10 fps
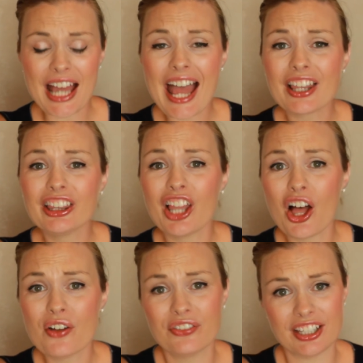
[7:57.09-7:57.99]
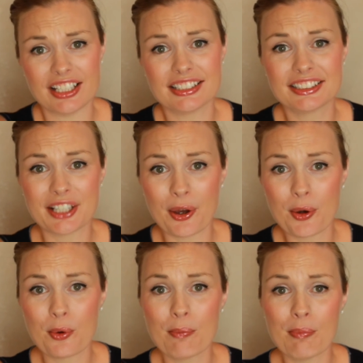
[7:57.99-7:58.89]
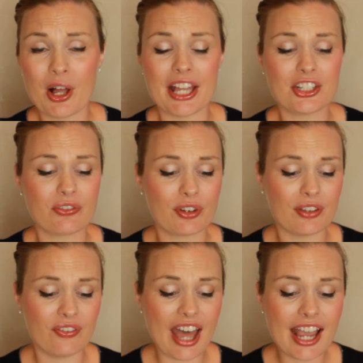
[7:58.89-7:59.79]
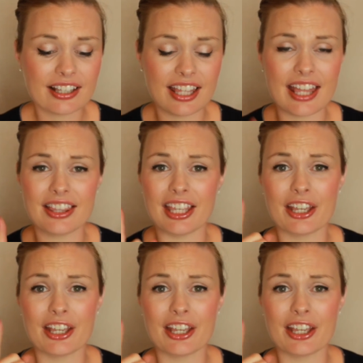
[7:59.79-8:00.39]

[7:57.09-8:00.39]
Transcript: I love these so much for the fact that the